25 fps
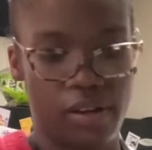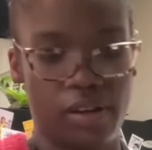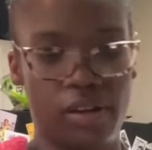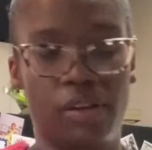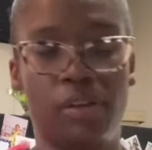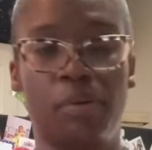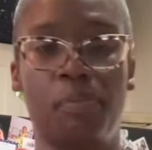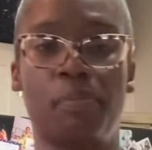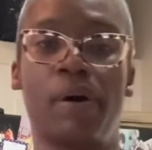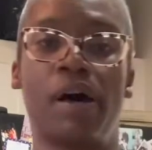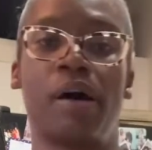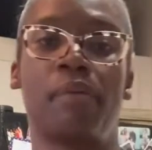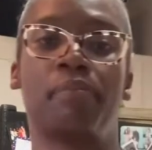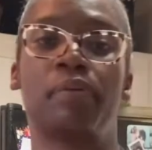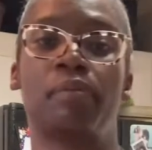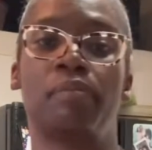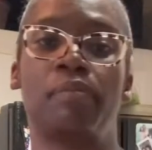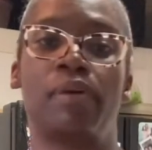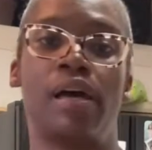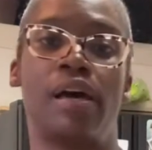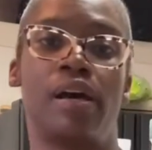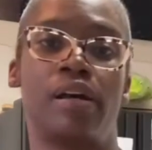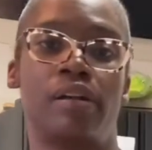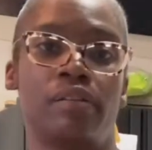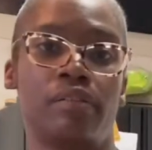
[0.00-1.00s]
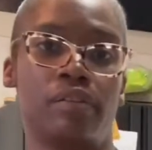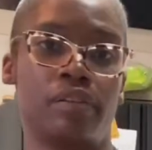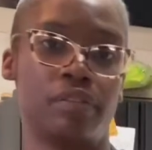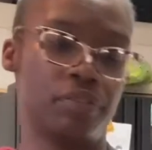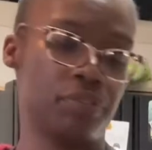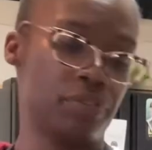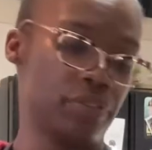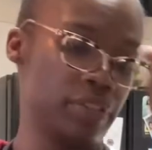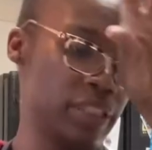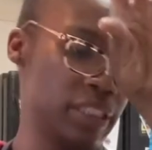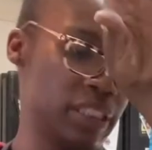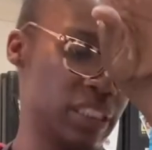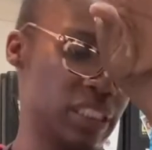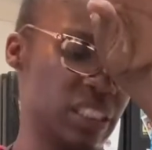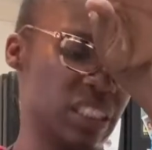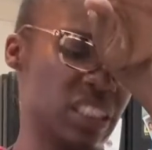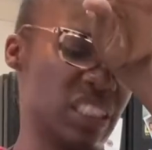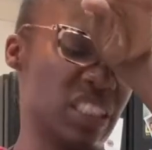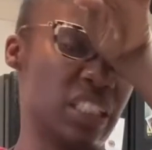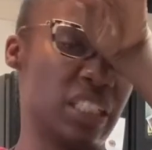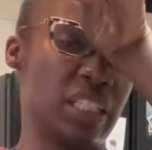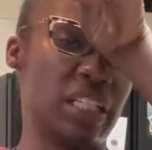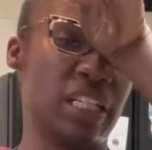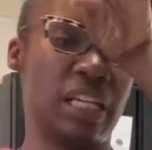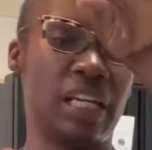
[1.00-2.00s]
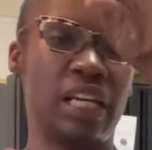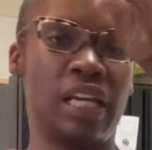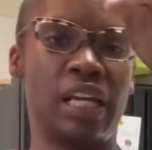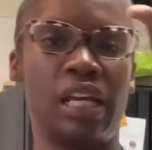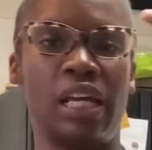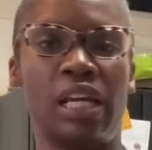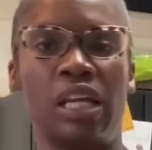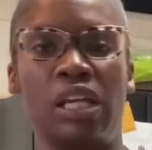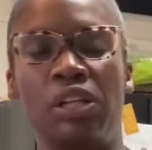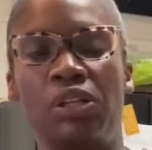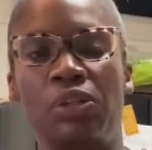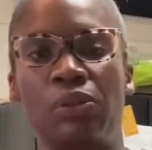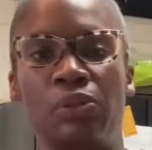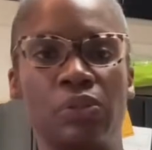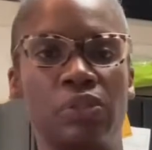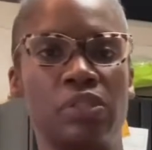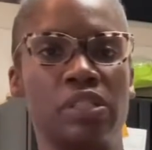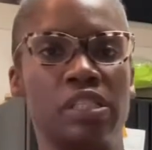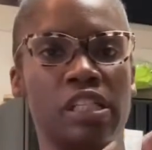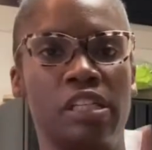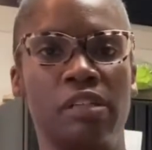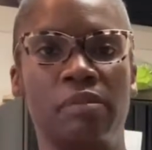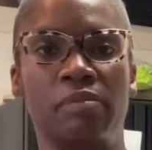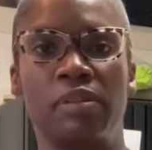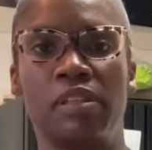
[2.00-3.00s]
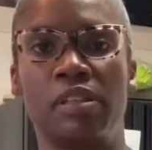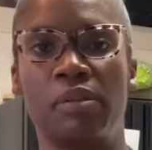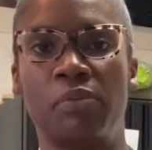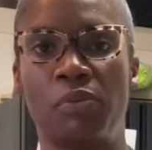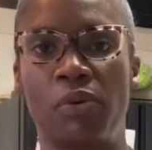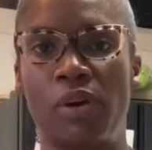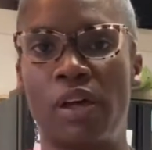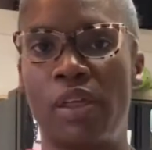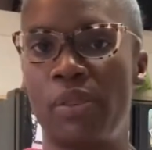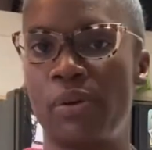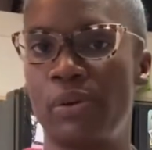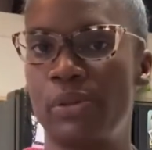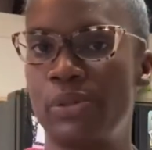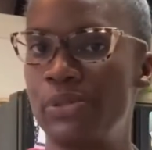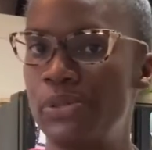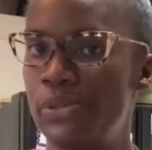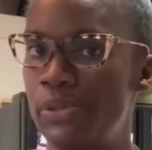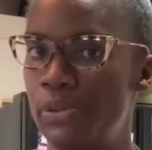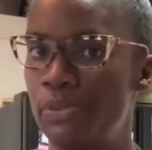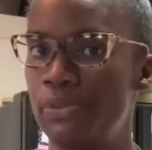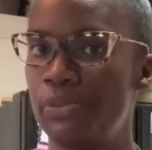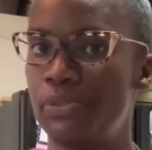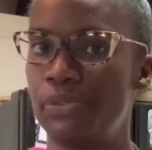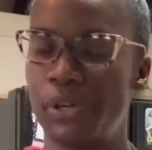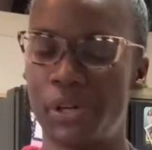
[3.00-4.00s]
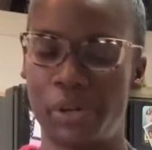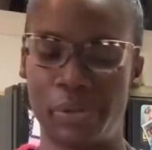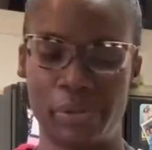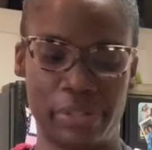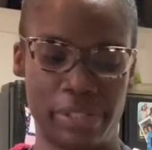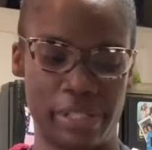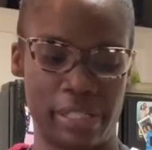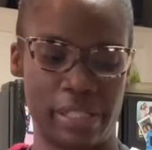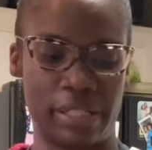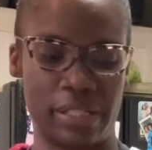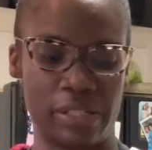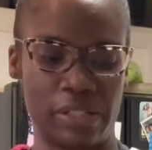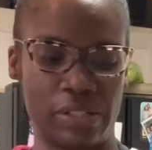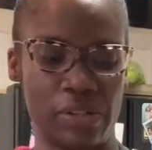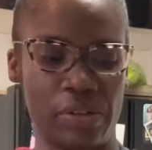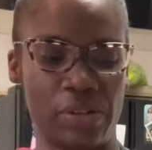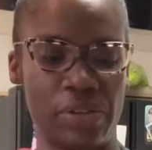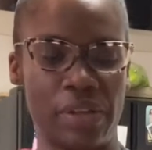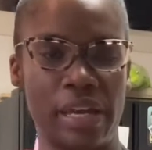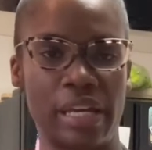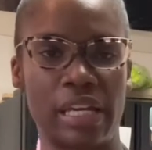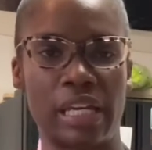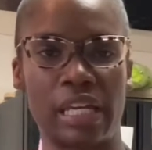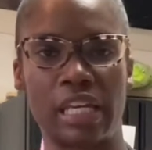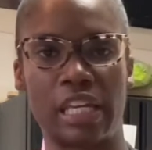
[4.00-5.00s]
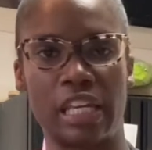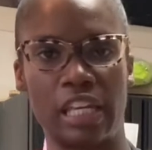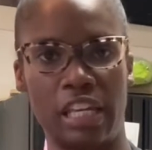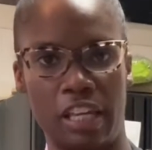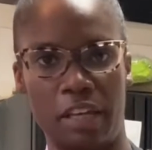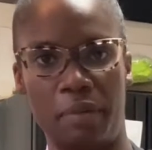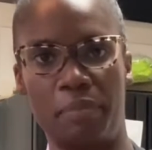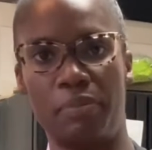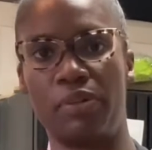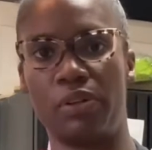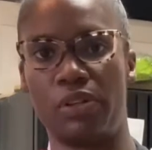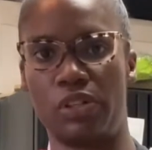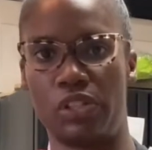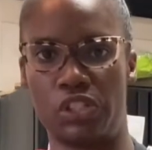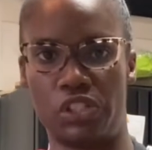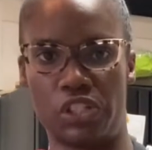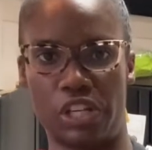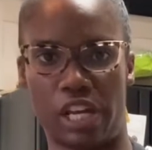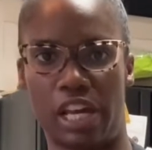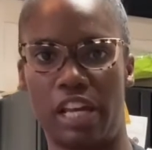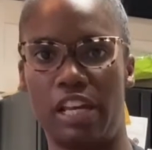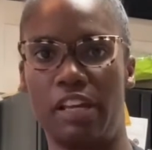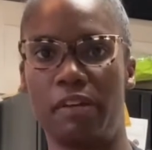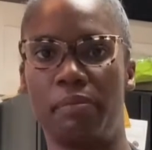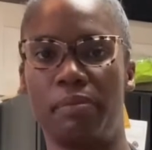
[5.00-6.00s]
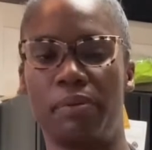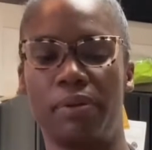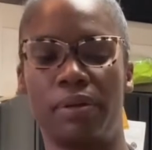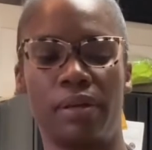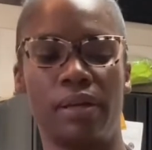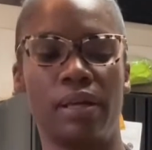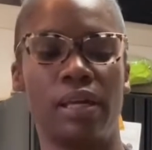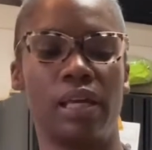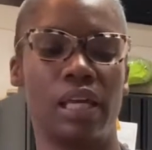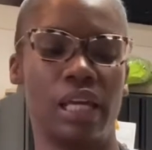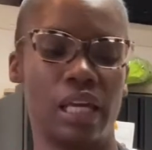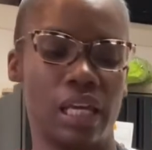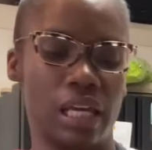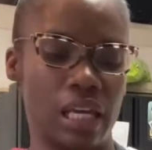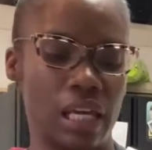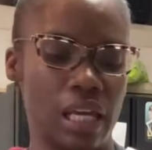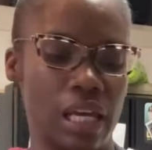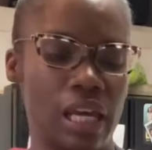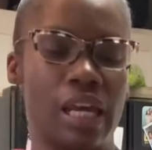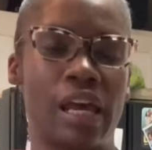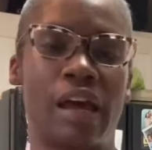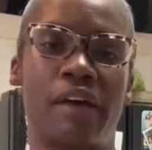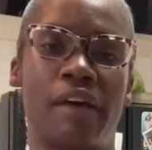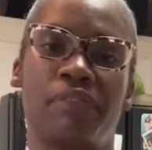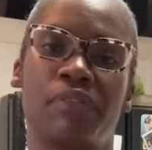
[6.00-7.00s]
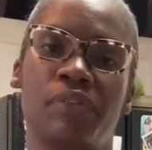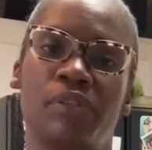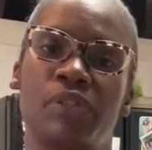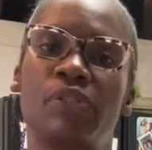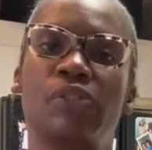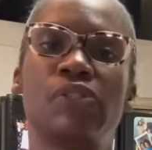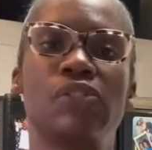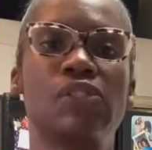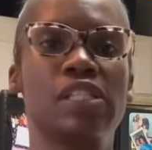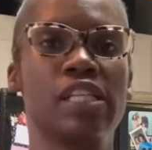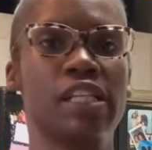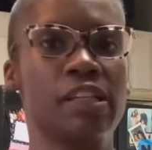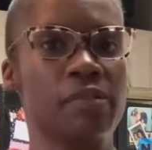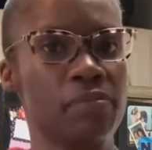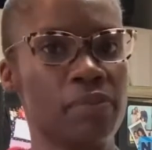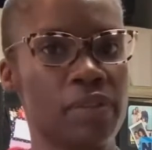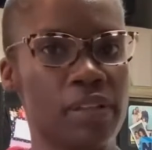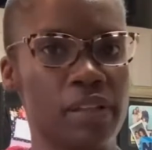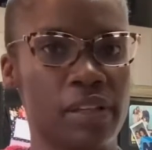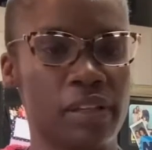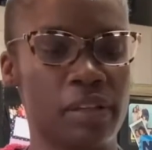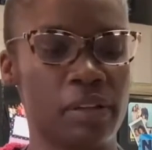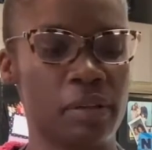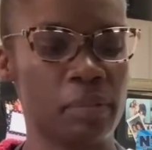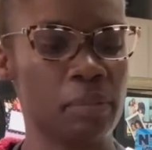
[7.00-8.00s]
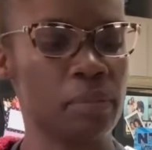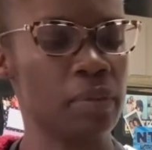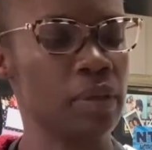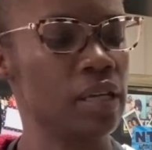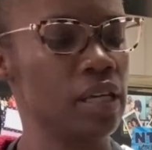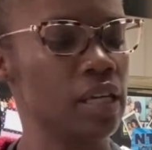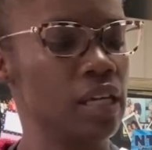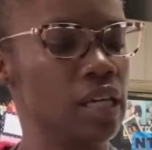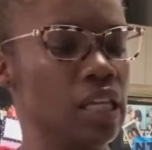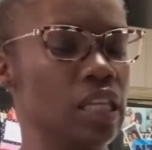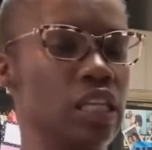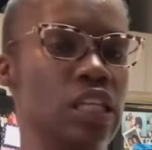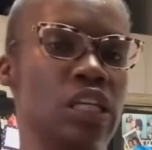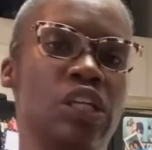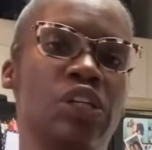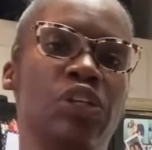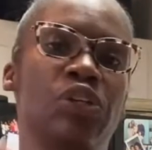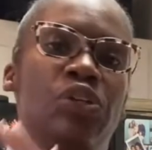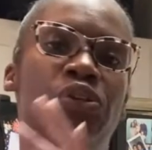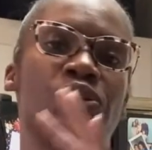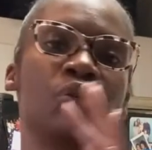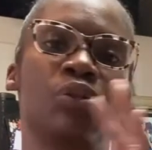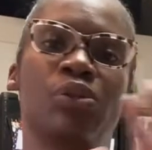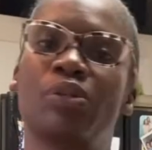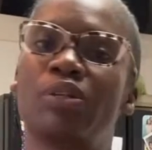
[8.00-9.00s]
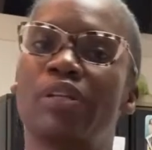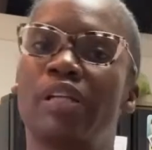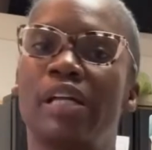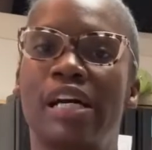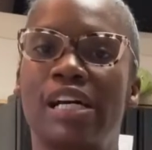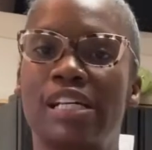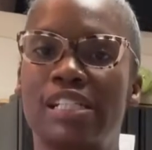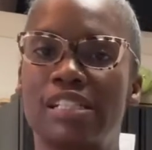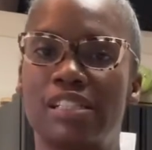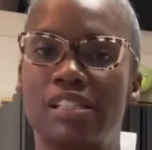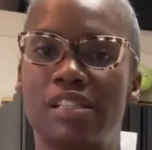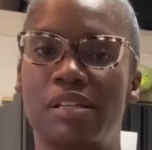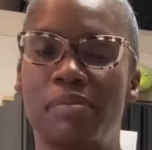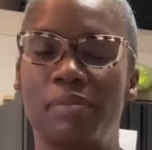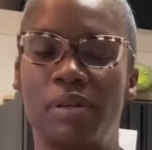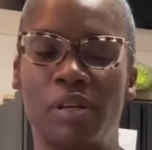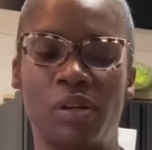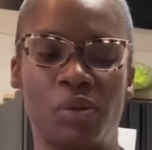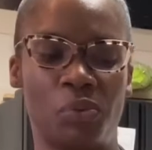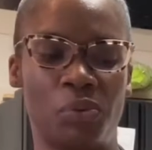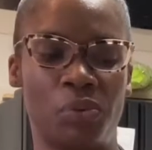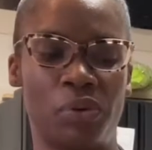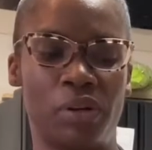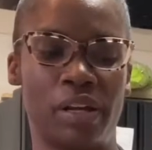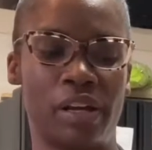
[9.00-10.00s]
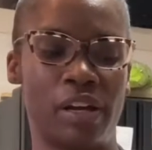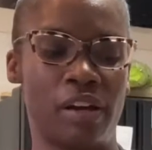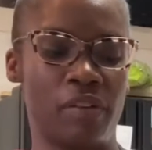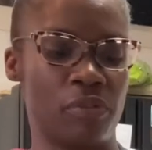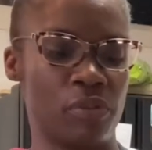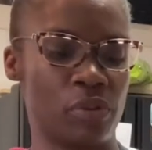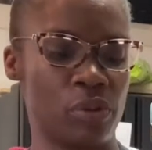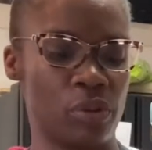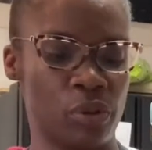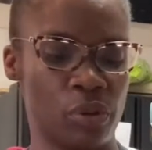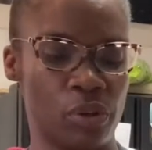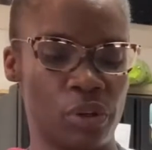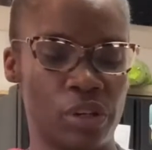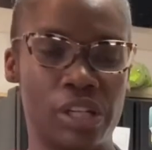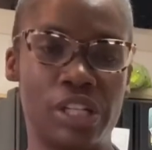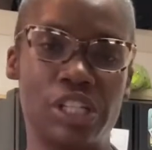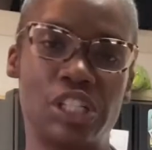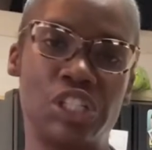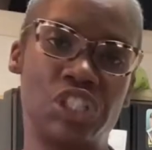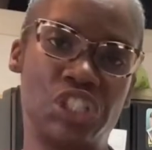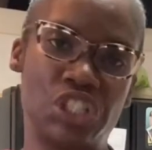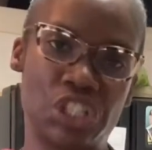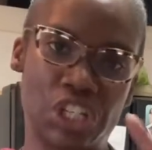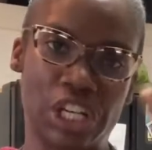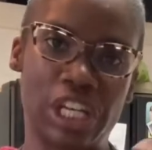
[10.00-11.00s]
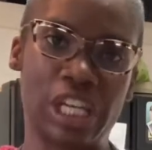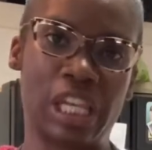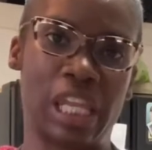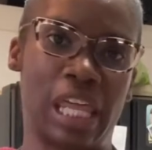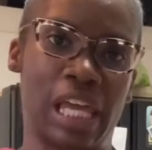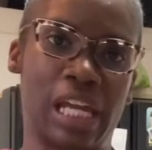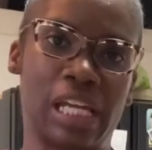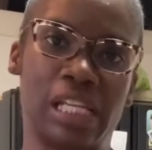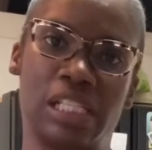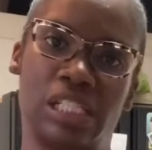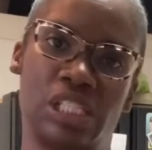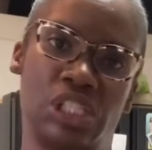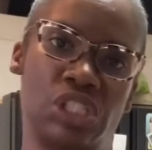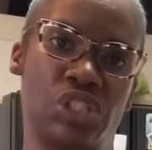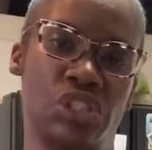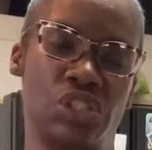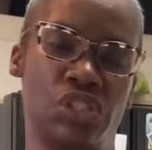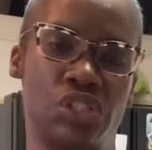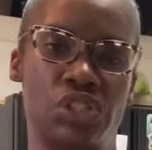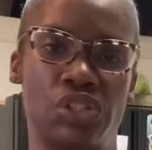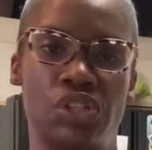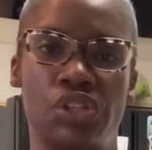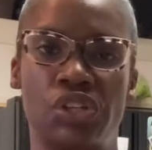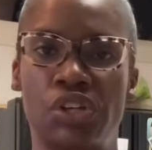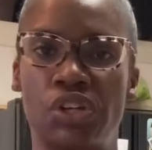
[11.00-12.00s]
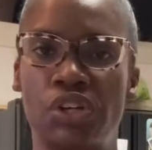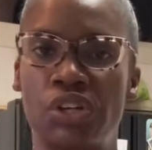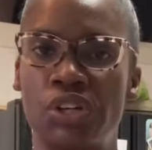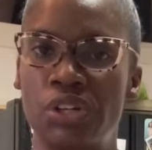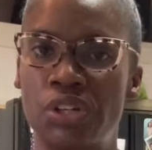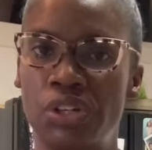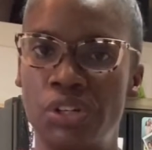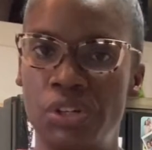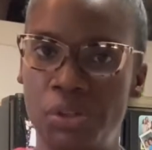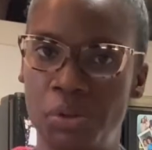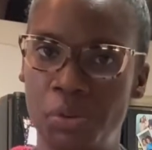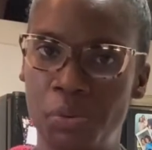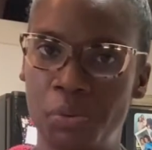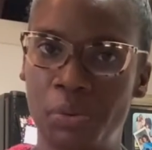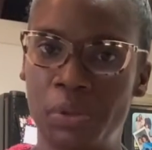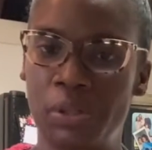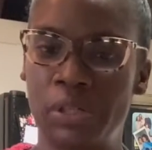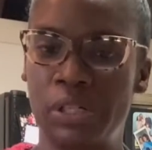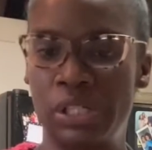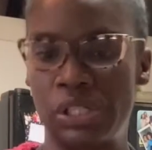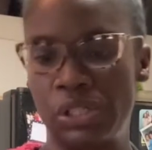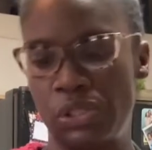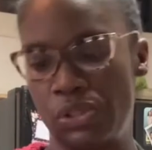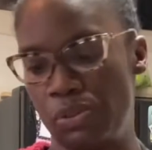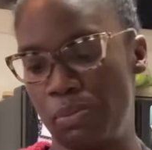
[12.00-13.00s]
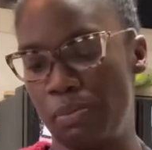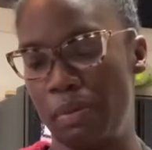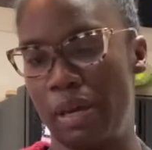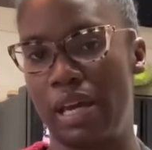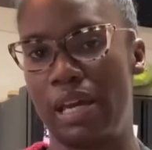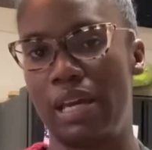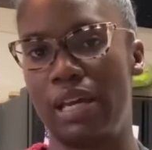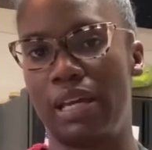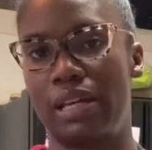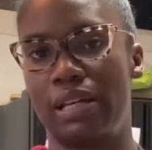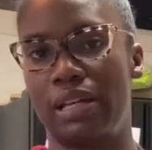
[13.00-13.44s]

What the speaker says: you pop them out of the freezer and you steam them while they're still frozen so they can keep their shape. After you steam them, then you utilize them in whatever chicken-like dish you want to make.